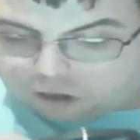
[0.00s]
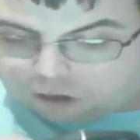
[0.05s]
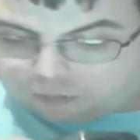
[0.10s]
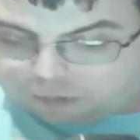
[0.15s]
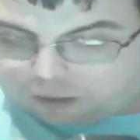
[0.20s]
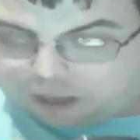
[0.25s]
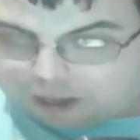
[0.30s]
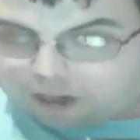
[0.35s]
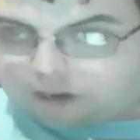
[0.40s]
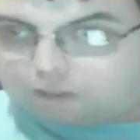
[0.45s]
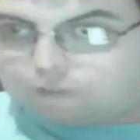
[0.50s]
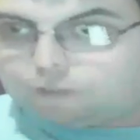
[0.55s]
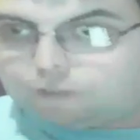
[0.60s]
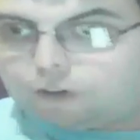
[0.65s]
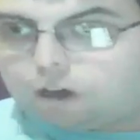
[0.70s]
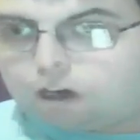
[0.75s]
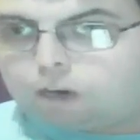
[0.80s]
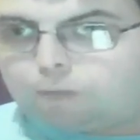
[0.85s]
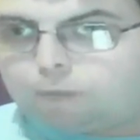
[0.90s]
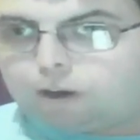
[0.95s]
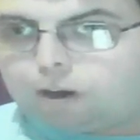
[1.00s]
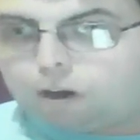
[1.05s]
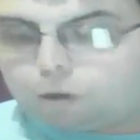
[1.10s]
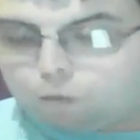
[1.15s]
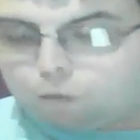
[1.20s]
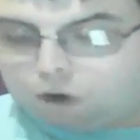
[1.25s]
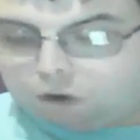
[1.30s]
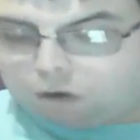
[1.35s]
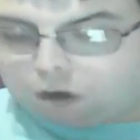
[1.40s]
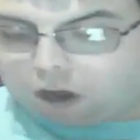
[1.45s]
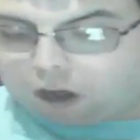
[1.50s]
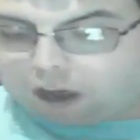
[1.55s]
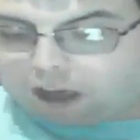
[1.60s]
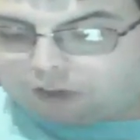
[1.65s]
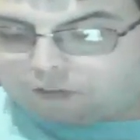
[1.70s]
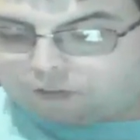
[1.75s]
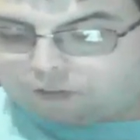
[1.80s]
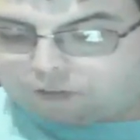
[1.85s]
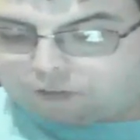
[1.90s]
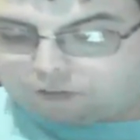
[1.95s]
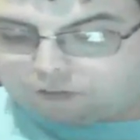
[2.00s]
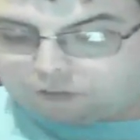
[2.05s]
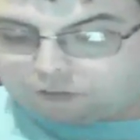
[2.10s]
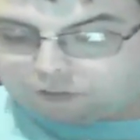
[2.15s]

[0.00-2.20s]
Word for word: And then finally, we got real life.